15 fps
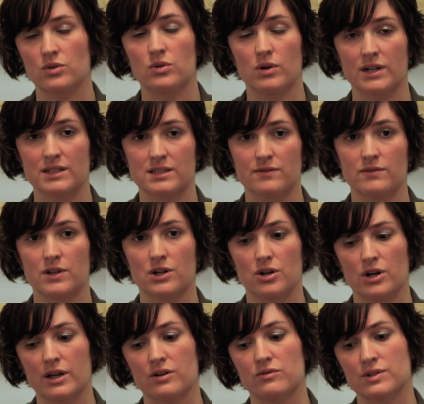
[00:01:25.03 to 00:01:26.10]
quite severe
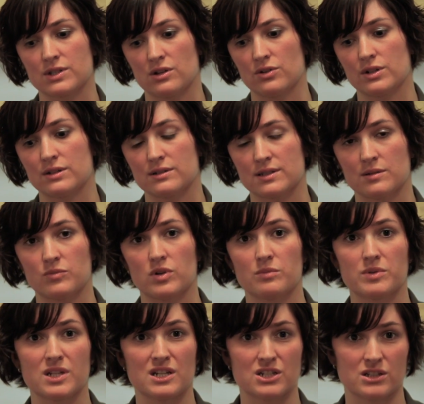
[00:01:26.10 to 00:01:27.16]
and result in someone
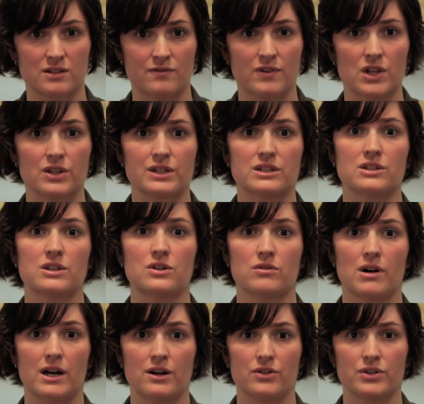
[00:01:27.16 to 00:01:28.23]
potentially falling to the
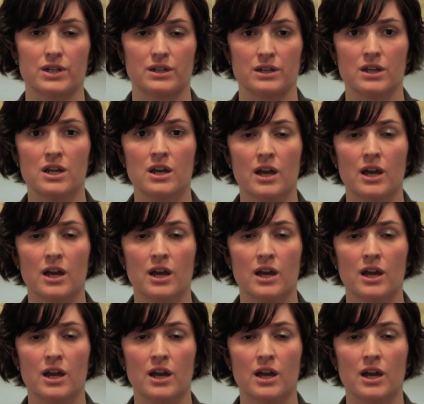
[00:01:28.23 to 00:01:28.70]
ground and,